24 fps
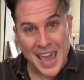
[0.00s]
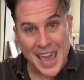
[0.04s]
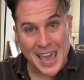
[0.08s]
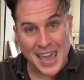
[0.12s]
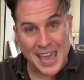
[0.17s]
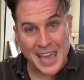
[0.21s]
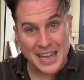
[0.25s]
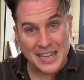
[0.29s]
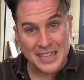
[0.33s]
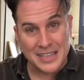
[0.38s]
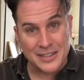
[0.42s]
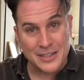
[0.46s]

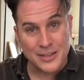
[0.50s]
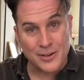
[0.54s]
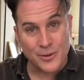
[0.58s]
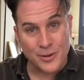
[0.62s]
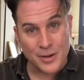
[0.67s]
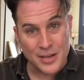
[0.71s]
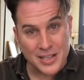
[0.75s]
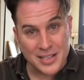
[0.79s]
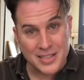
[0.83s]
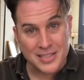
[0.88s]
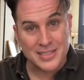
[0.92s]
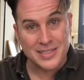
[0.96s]
And
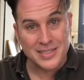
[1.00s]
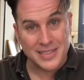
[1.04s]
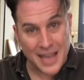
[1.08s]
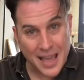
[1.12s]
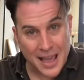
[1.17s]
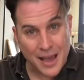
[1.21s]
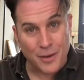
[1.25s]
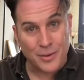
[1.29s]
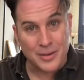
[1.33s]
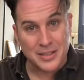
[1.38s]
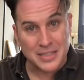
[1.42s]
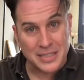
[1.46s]
there is
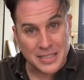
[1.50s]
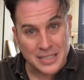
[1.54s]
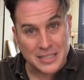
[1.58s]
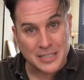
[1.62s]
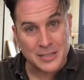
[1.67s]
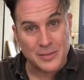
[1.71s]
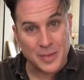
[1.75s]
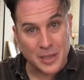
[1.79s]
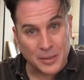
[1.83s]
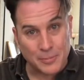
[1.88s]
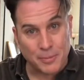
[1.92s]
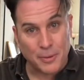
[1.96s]
now a
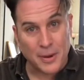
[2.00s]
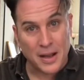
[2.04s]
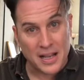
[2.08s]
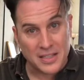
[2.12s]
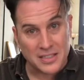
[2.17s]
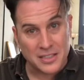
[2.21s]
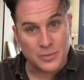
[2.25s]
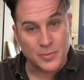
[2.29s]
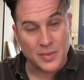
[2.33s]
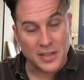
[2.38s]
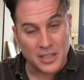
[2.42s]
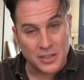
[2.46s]
systemic
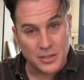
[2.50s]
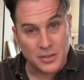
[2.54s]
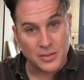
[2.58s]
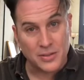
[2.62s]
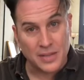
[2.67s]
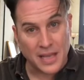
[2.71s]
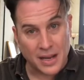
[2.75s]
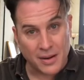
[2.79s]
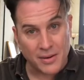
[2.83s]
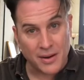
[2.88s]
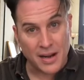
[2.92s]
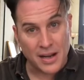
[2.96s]
process we can
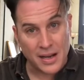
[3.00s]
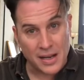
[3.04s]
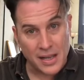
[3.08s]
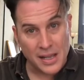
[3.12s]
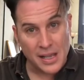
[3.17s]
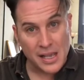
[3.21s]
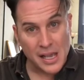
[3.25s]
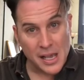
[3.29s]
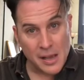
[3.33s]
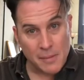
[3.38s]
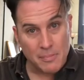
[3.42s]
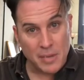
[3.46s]
do that, right?
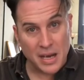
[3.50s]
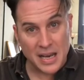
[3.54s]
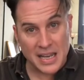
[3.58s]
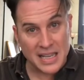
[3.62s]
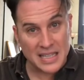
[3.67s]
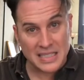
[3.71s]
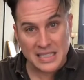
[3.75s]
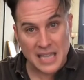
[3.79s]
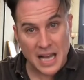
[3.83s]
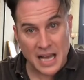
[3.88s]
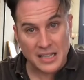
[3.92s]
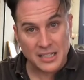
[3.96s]

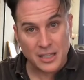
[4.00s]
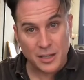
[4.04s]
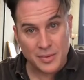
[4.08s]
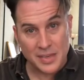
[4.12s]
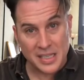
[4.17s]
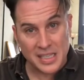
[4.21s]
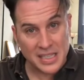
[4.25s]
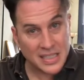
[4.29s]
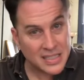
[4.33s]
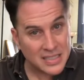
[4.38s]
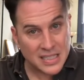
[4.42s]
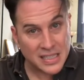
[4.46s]
But it's not going
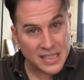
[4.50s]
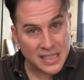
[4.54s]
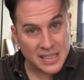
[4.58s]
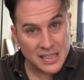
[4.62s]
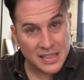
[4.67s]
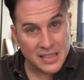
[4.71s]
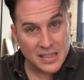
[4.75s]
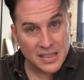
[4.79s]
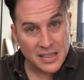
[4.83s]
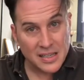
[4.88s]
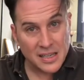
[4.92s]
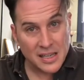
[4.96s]
to be
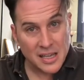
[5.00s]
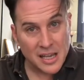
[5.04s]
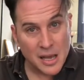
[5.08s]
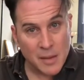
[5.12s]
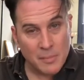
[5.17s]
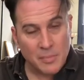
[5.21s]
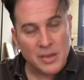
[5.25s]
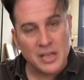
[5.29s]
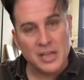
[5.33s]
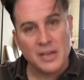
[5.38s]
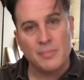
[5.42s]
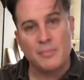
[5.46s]
easy.
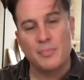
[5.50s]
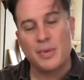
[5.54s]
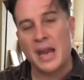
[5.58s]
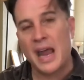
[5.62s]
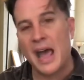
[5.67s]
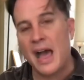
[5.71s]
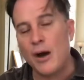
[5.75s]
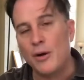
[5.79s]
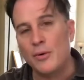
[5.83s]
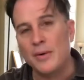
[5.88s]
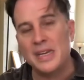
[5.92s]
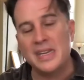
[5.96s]
But
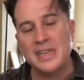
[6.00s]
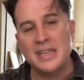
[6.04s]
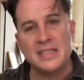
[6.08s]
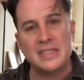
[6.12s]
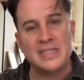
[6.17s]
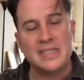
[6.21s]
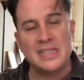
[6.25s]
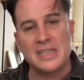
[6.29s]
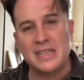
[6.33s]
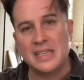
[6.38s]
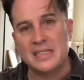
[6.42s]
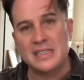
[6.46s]
how
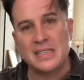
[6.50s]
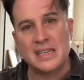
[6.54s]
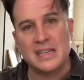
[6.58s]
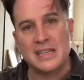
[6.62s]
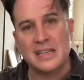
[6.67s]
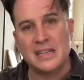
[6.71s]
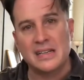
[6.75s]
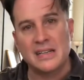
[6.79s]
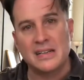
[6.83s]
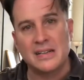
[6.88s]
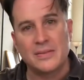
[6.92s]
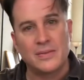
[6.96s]
easy is
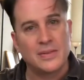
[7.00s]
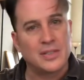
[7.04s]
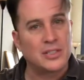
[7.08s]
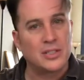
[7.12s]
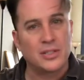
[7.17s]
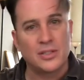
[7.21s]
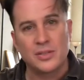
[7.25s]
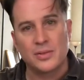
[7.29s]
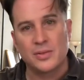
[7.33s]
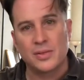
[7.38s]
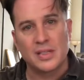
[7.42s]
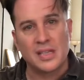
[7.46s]
it
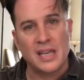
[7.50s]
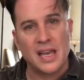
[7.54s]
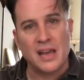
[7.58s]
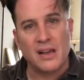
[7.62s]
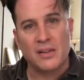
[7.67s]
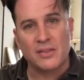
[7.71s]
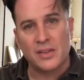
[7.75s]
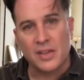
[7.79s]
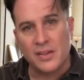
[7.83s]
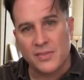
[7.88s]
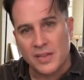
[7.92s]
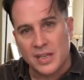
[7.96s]
what you're doing
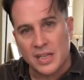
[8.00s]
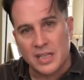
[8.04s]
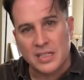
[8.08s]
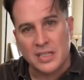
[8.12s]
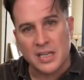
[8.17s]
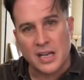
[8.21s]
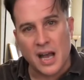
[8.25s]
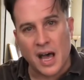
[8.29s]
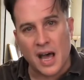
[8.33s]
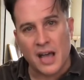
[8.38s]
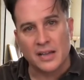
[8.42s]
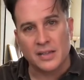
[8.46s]
now, living in
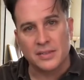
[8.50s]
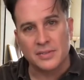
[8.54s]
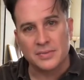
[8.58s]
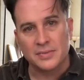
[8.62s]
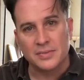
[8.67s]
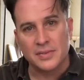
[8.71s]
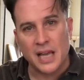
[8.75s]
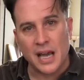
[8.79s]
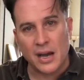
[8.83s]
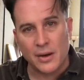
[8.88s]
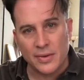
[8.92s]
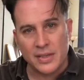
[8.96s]
denial?
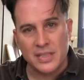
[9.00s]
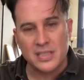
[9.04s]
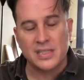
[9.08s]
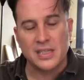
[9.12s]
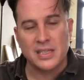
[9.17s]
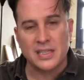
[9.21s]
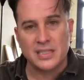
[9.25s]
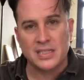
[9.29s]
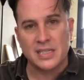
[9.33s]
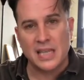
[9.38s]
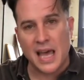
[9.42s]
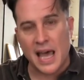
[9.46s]
How
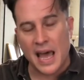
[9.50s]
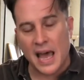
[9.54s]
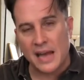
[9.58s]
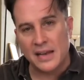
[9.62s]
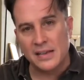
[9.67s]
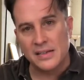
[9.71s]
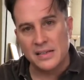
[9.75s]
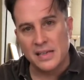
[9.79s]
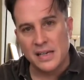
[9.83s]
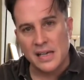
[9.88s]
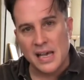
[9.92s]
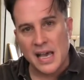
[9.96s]
easy is that?